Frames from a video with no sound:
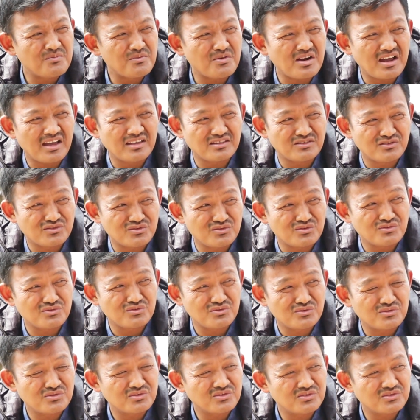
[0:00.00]
price to
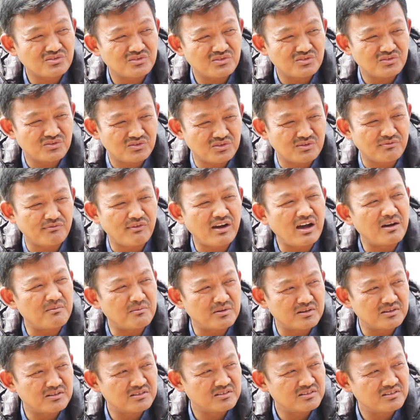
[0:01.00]
the
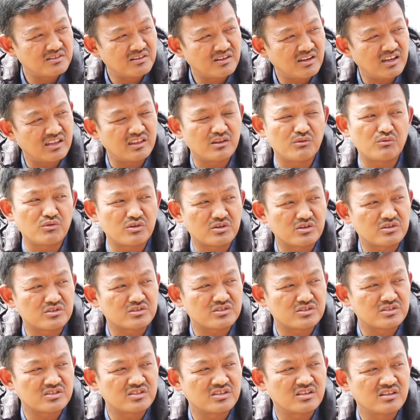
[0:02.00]
farmer and the
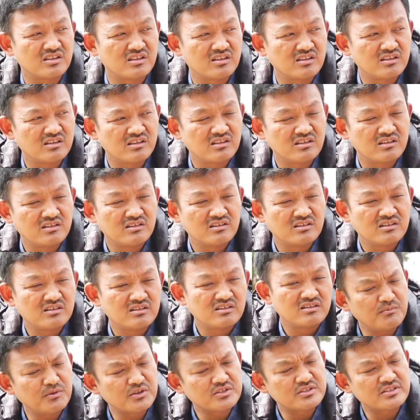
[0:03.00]
workers.
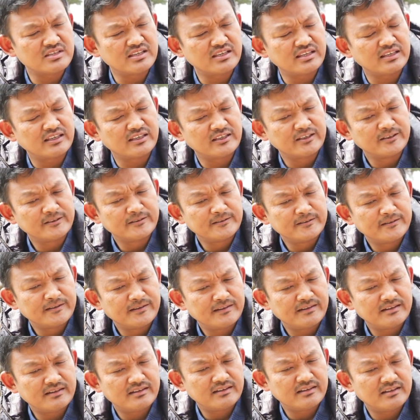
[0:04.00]
Mostly,
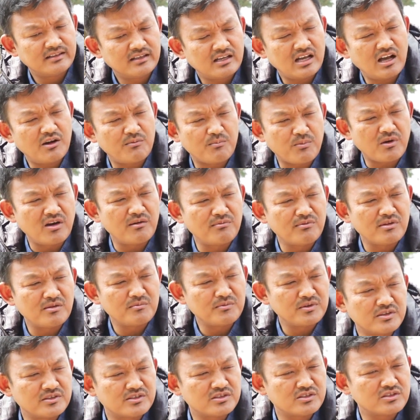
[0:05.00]
our
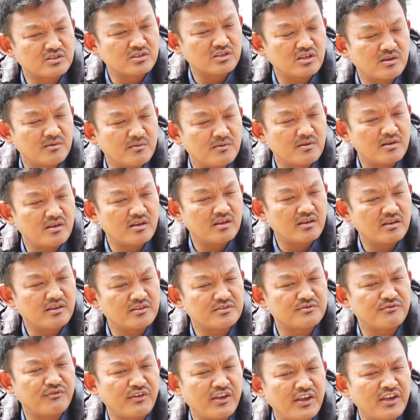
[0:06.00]
problem is
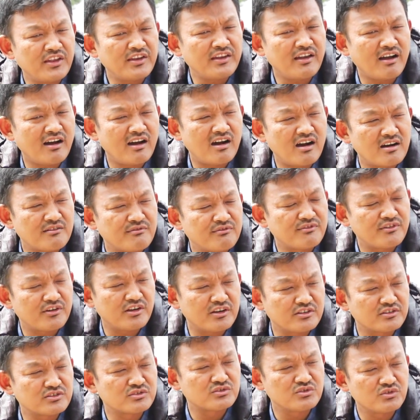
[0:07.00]
it's very hard
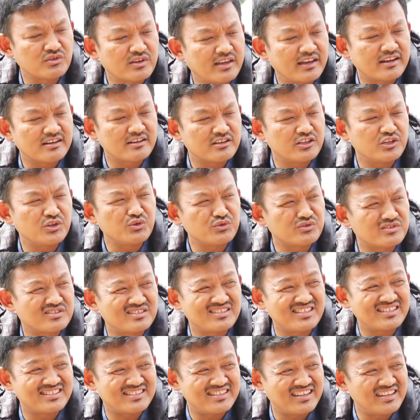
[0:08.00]
for us to get
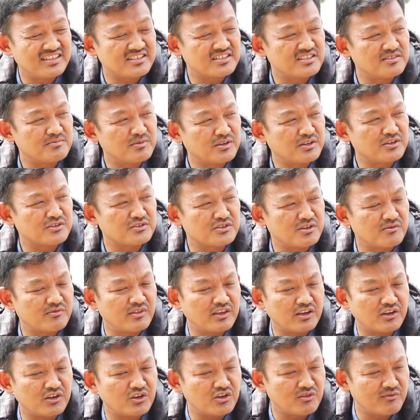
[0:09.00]
youths these days because of
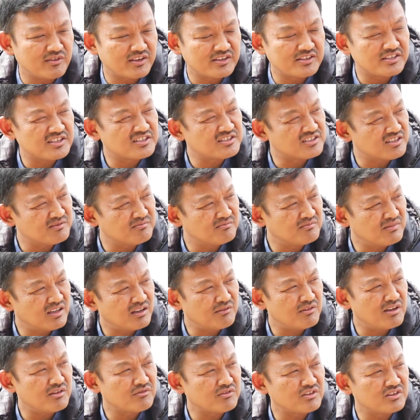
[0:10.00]
the economic system
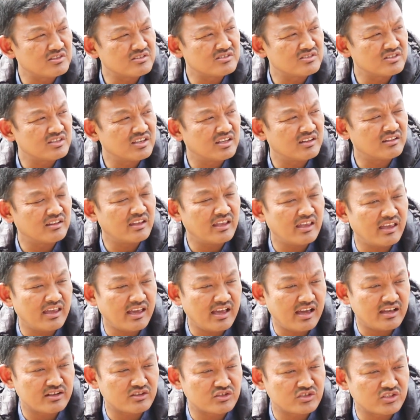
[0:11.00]
of our country, and they
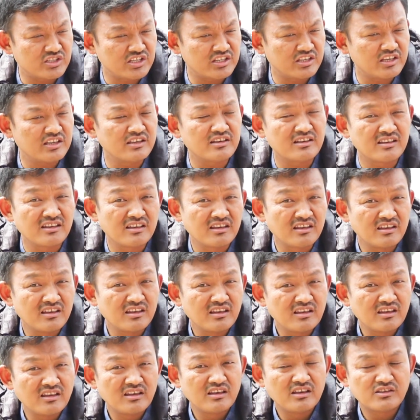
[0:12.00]
are seeking
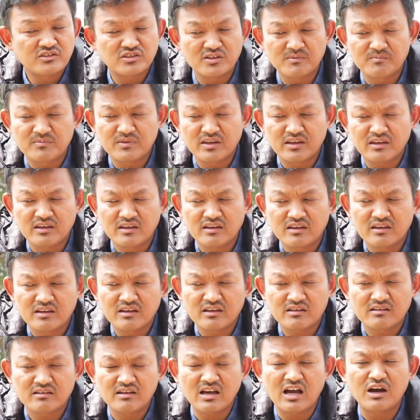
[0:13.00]

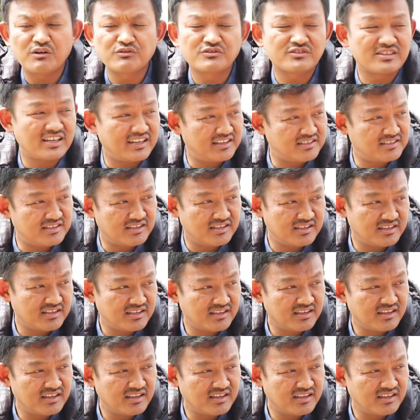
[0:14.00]
something outside.